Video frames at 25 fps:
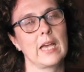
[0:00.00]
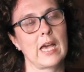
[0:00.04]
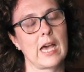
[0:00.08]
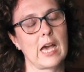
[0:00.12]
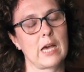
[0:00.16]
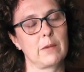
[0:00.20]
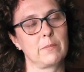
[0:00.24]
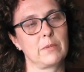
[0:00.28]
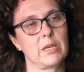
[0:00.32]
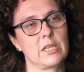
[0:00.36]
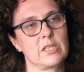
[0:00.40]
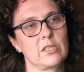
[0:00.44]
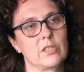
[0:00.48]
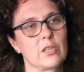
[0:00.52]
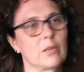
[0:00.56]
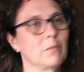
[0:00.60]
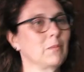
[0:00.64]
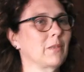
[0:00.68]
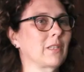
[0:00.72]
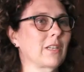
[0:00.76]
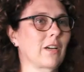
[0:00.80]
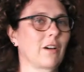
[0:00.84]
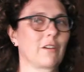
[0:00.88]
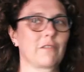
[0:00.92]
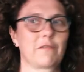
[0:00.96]
in
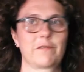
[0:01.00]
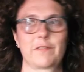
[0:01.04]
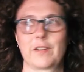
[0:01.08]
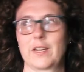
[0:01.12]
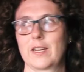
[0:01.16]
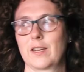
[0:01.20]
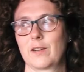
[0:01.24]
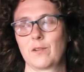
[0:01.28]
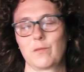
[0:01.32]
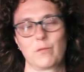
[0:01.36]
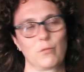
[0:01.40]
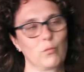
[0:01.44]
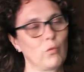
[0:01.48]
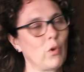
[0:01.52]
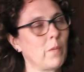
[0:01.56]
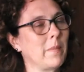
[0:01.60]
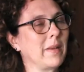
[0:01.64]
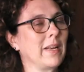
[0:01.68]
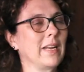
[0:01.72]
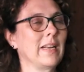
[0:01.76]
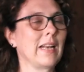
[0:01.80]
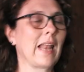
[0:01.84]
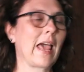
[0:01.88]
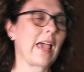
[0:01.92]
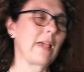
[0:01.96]
terms of
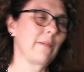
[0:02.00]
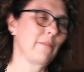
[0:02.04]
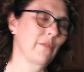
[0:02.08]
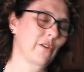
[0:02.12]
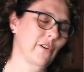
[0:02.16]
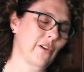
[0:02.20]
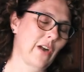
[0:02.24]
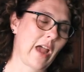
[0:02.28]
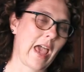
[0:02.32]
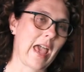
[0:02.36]
women in labor